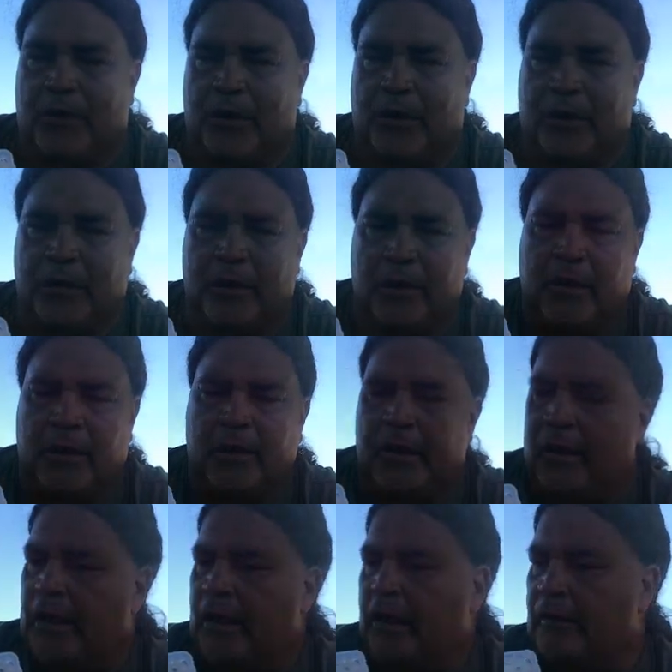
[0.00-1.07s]

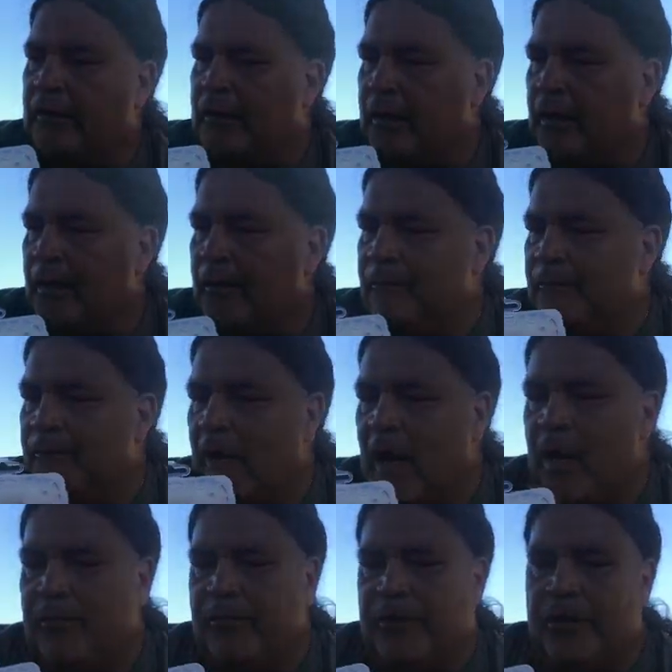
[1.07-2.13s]
and hybrids, a
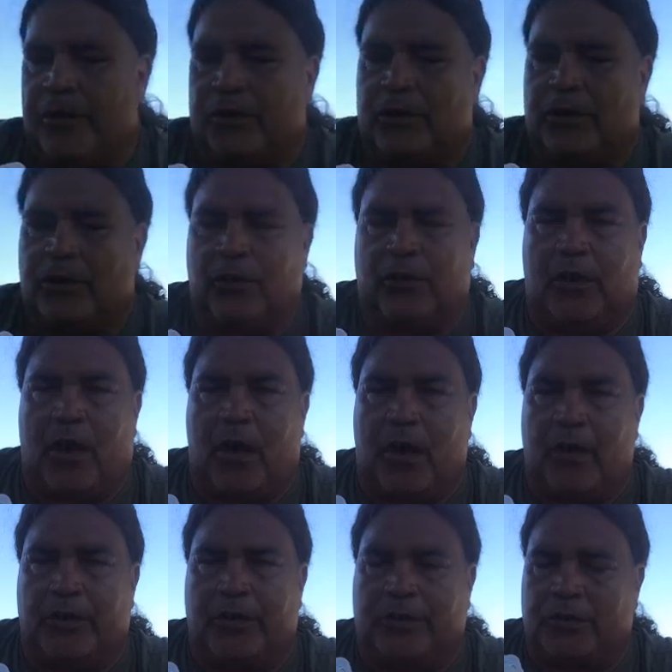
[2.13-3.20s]
little large,
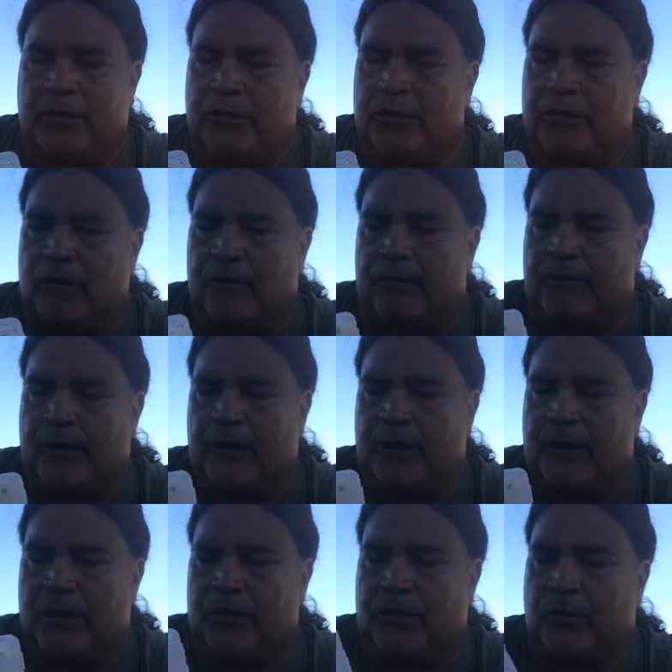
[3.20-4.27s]
don't fit in this
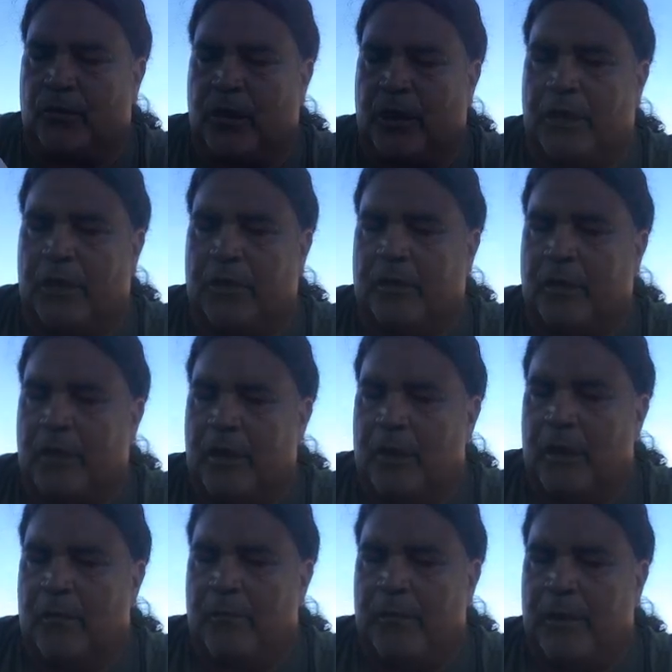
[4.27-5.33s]
one, but
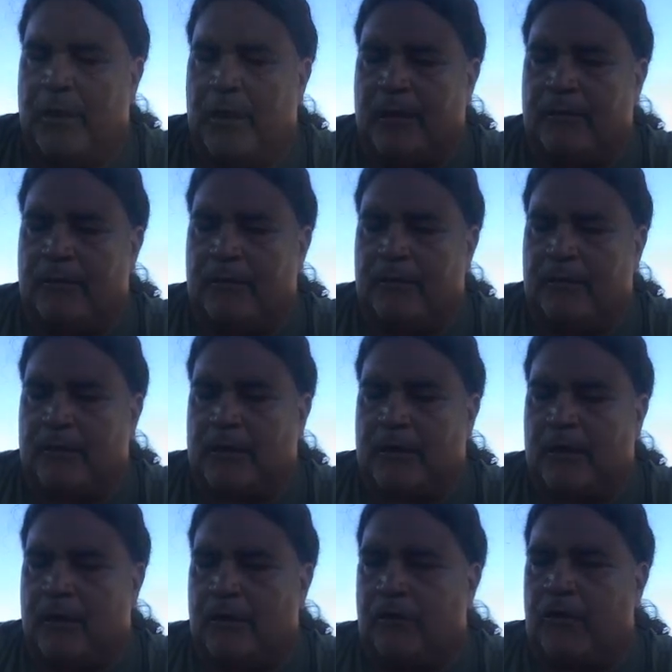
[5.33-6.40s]
the
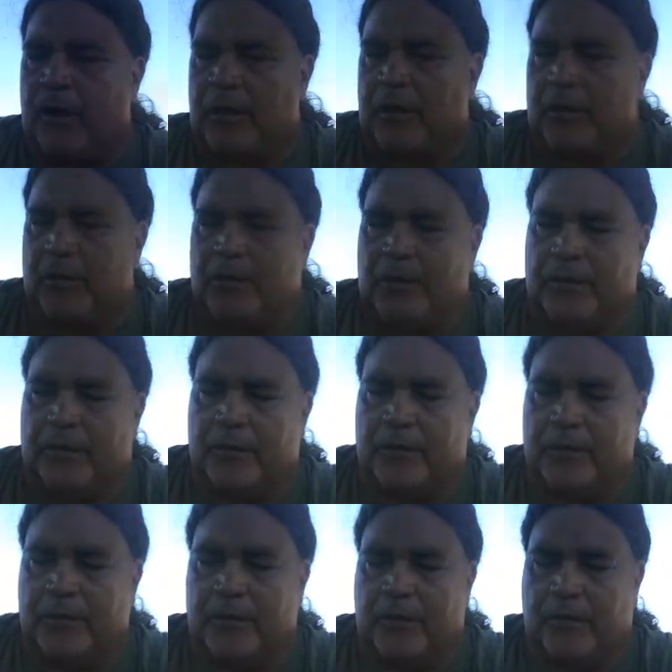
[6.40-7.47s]
regular
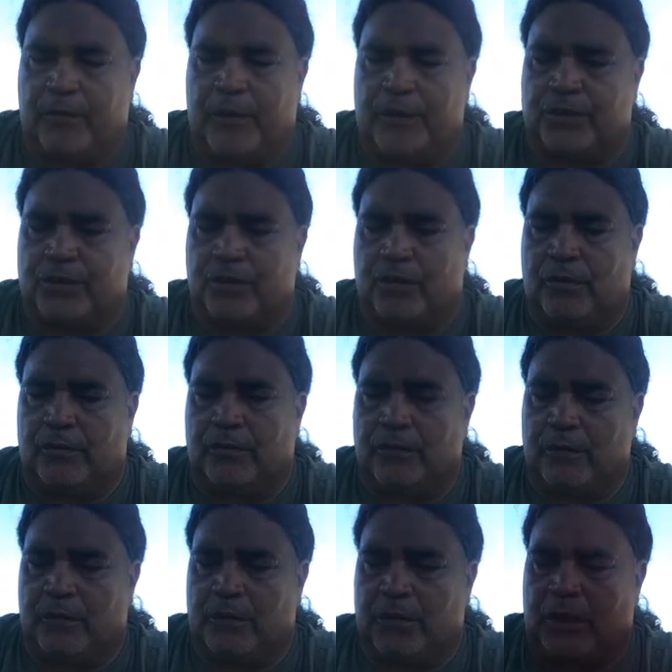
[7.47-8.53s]
original Demon
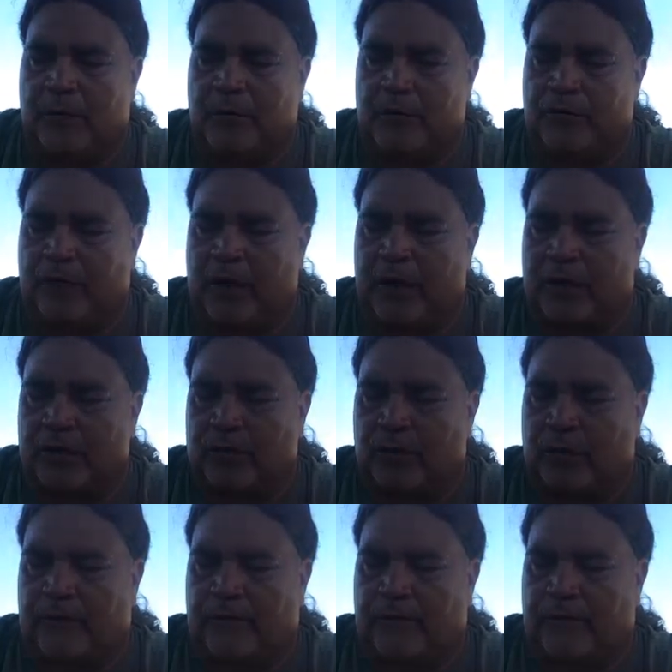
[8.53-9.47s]
Dragons work fine.